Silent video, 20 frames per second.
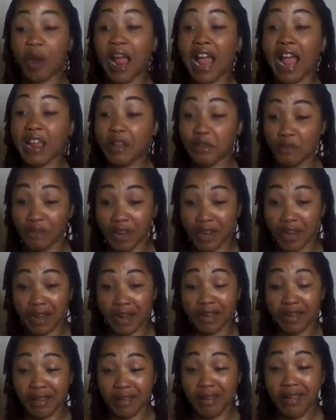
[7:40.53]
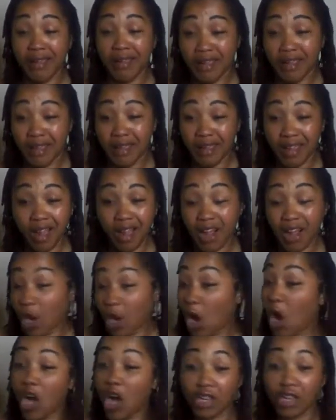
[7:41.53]
thriving
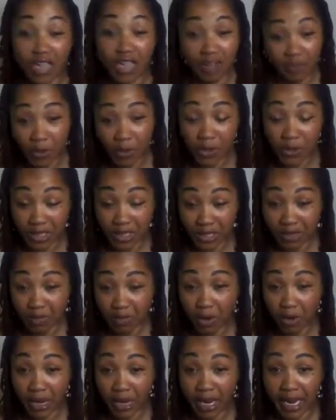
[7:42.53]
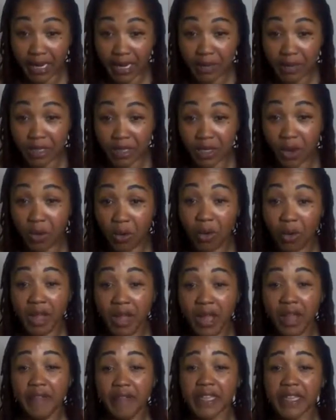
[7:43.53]
on all levels. Okay.
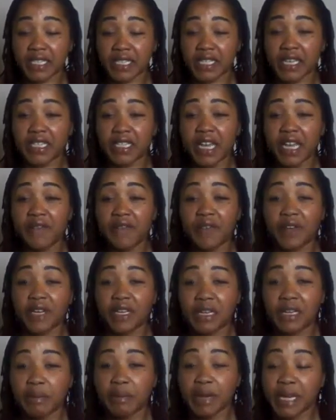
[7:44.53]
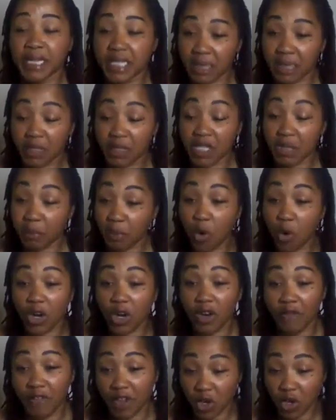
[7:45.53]
So this could definitely be some
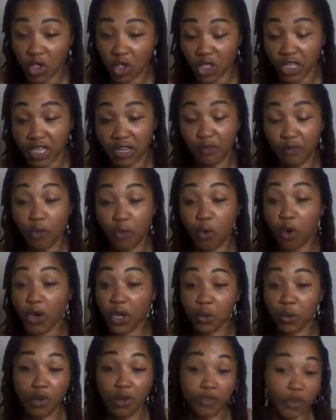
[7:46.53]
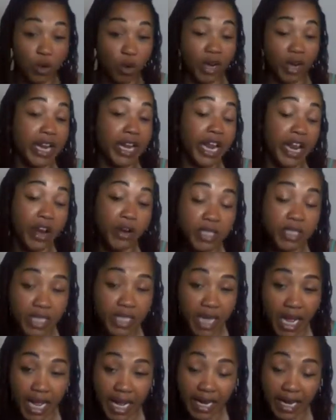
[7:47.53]
supportive energy for you if you're an
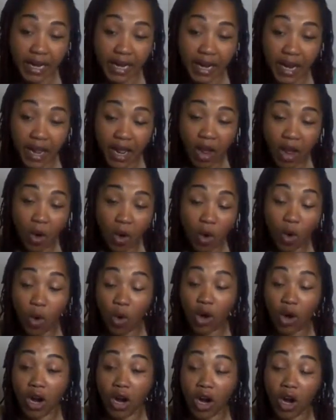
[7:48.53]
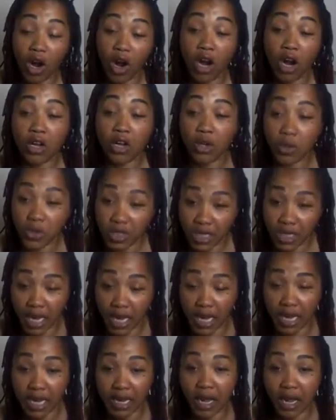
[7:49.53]
air sign or a cardinal
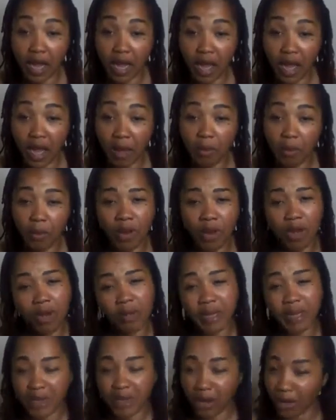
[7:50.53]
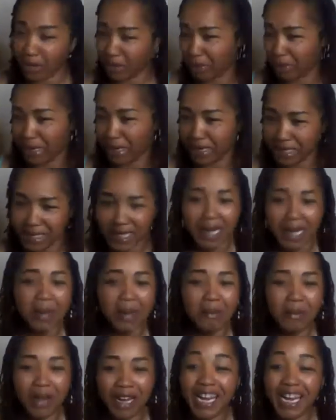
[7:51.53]
sign. Well, it all depends,
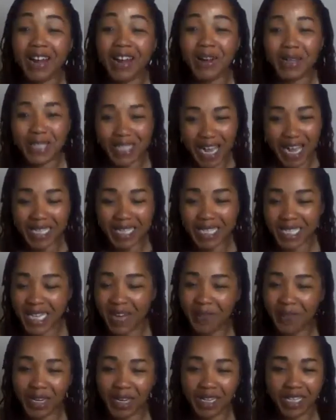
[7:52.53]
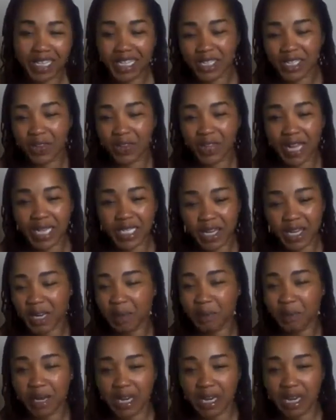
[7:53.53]
but air signs definitely. So that's
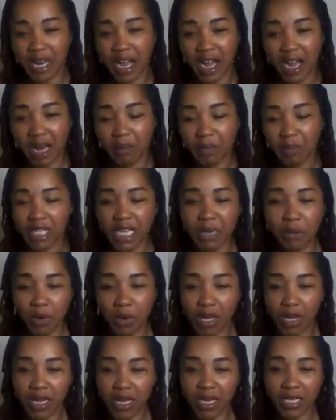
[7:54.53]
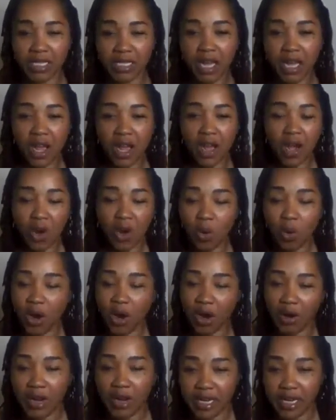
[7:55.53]
going to be Libras,
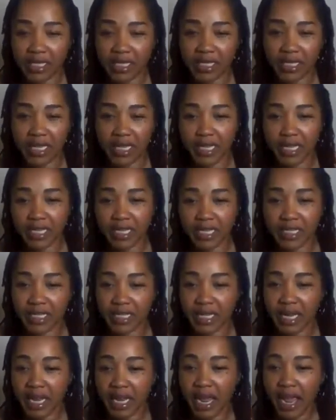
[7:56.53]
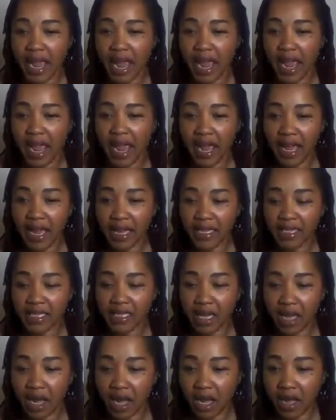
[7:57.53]
Aquariuses,
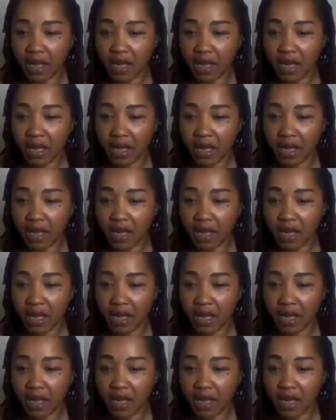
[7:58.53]
and